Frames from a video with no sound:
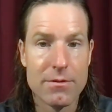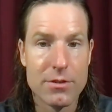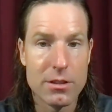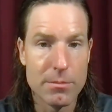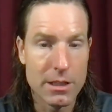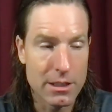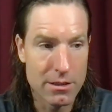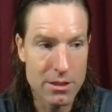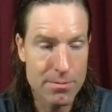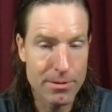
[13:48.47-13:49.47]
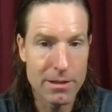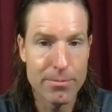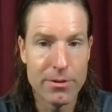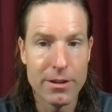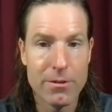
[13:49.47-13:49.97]
somebody can display a
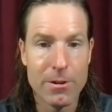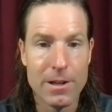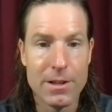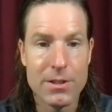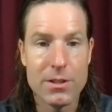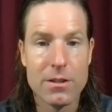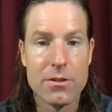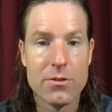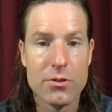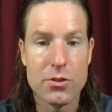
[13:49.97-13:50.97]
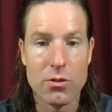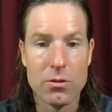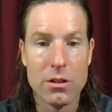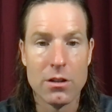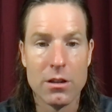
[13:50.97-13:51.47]
burning cross, so
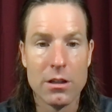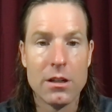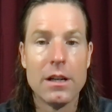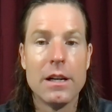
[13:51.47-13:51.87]
long